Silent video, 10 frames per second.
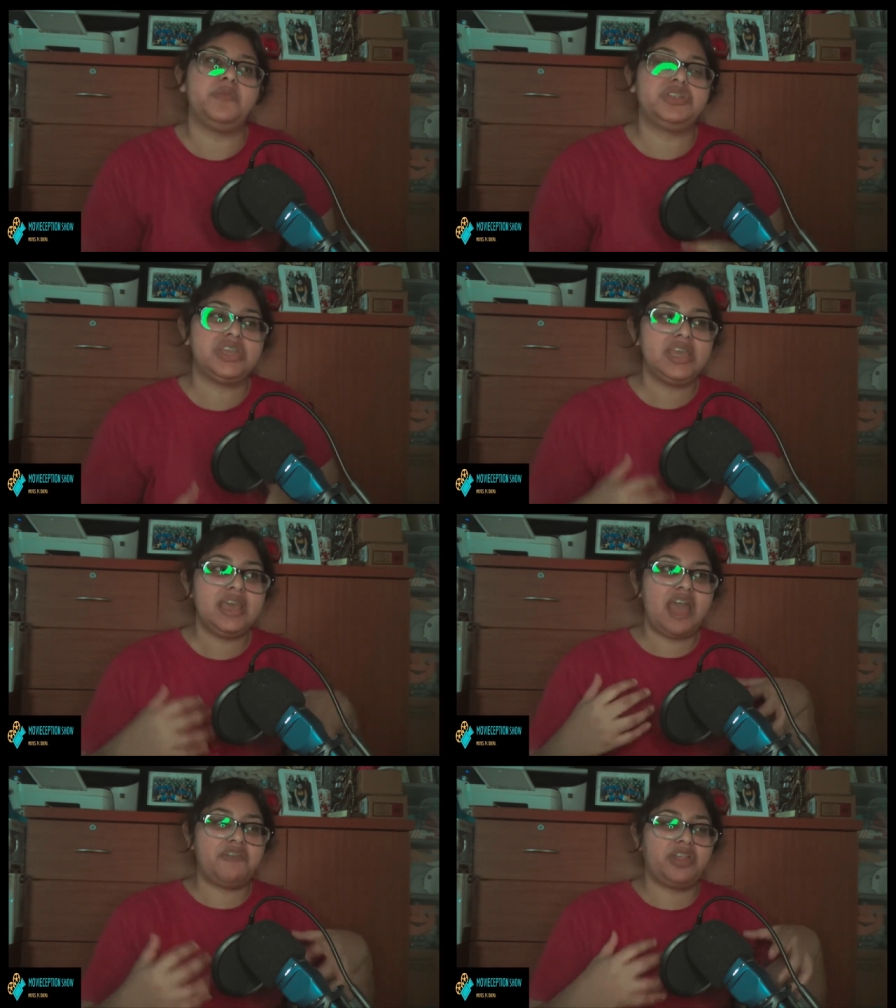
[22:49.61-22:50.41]
which
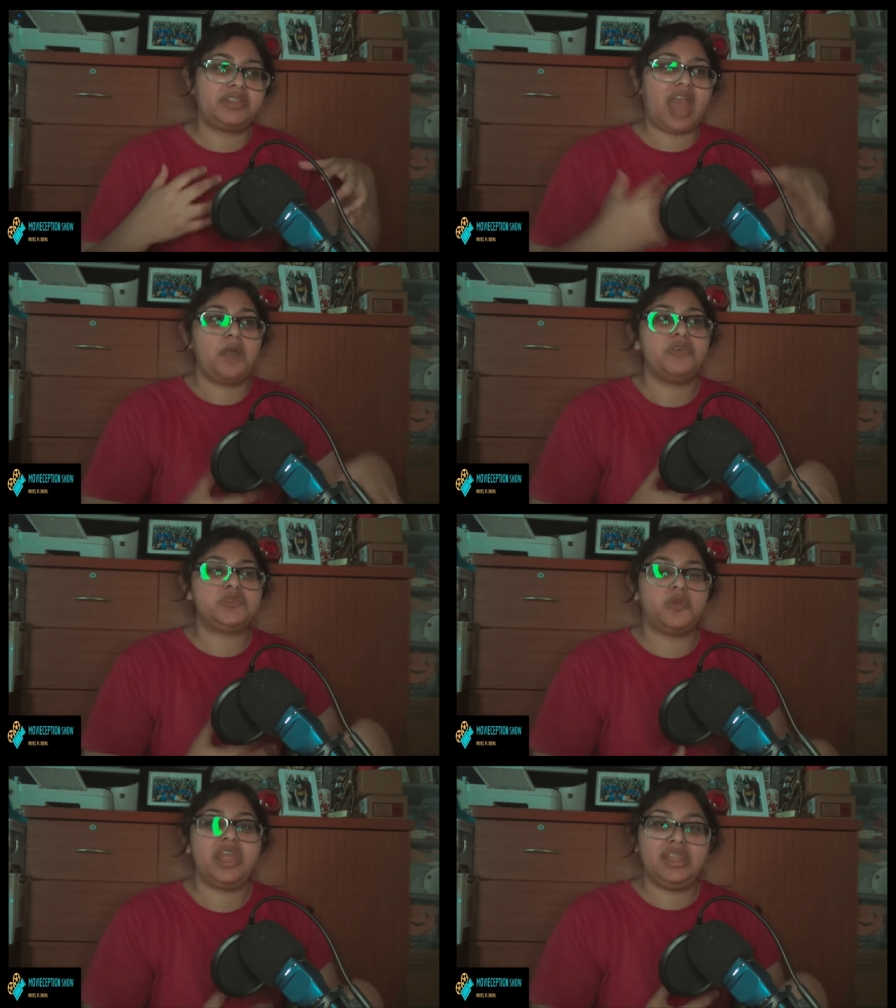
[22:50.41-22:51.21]
I felt like that was
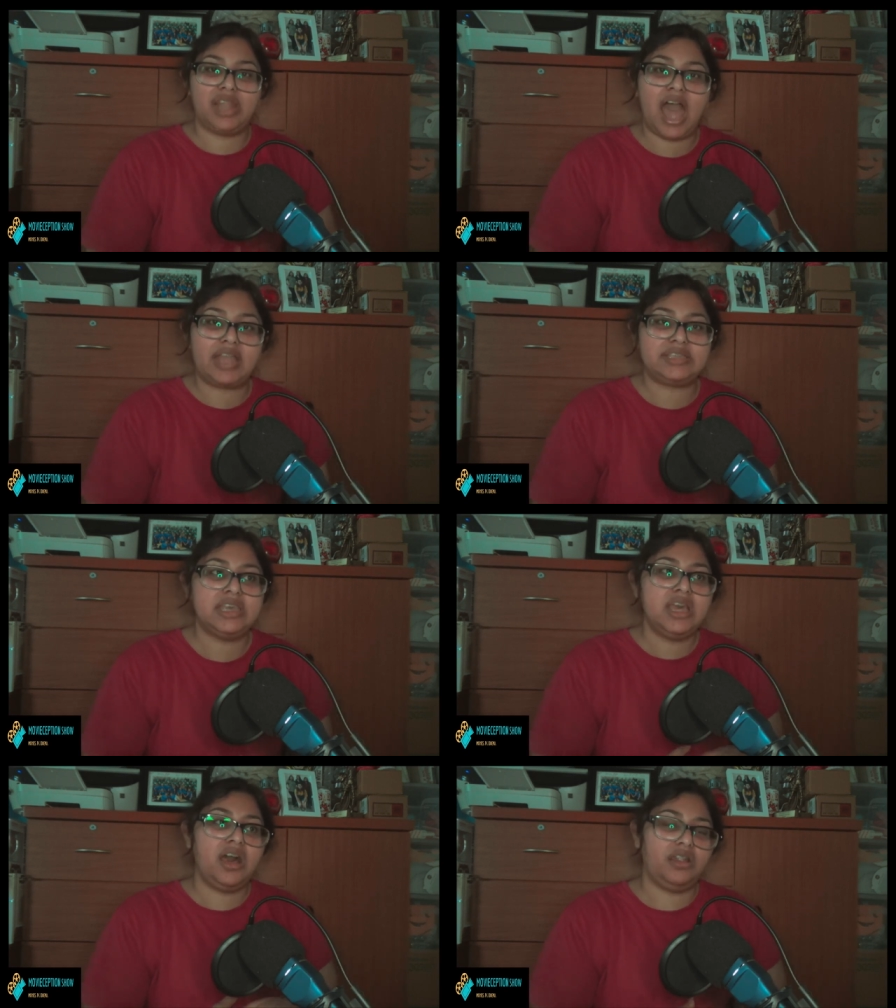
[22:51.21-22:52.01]
where it lacked
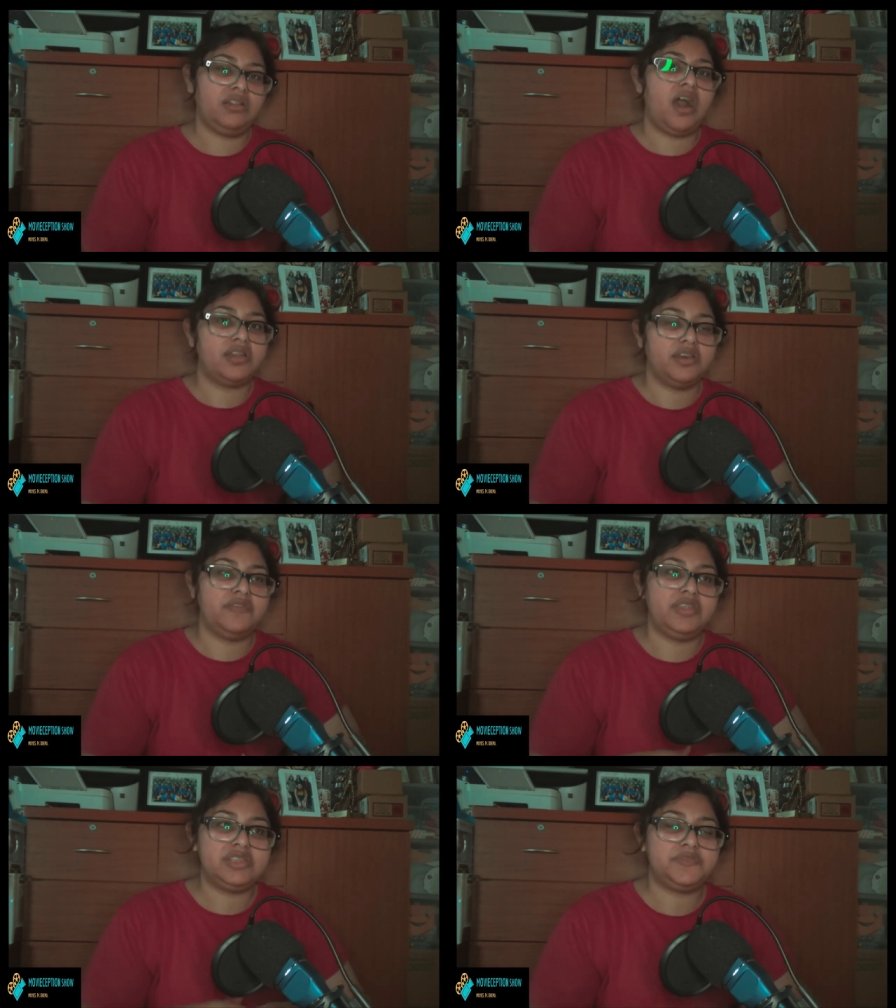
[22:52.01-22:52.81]
a lot of
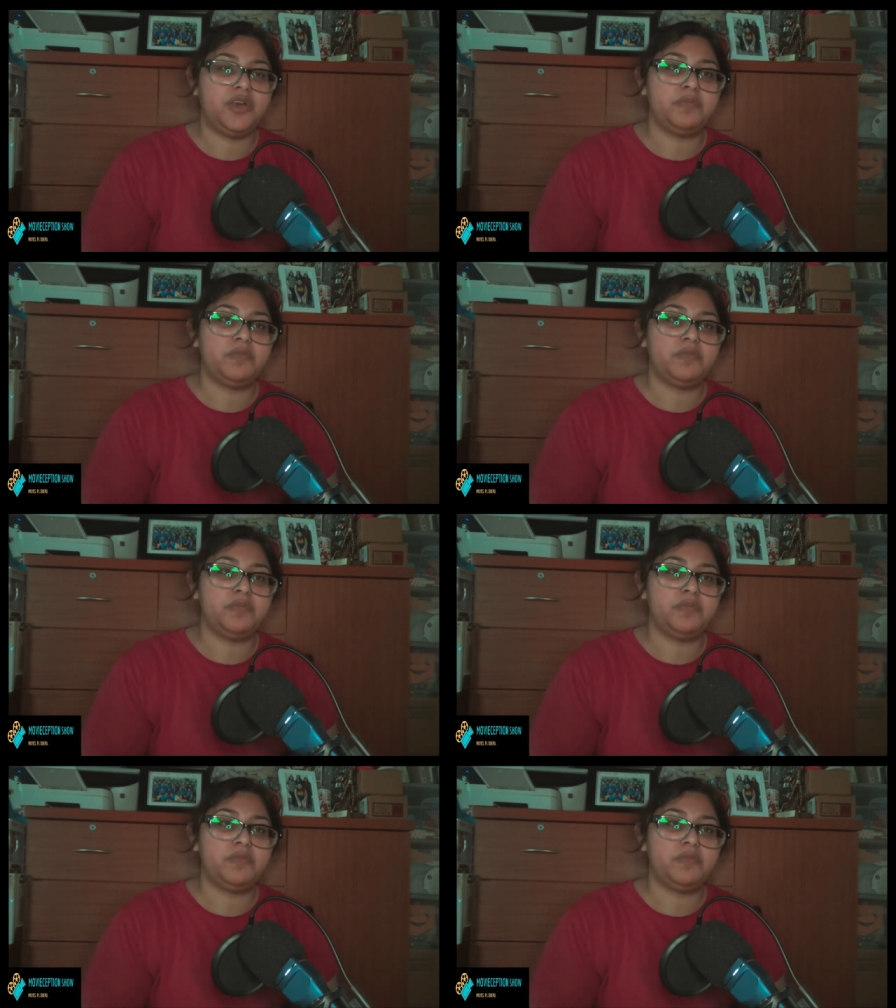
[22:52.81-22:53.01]
in this film.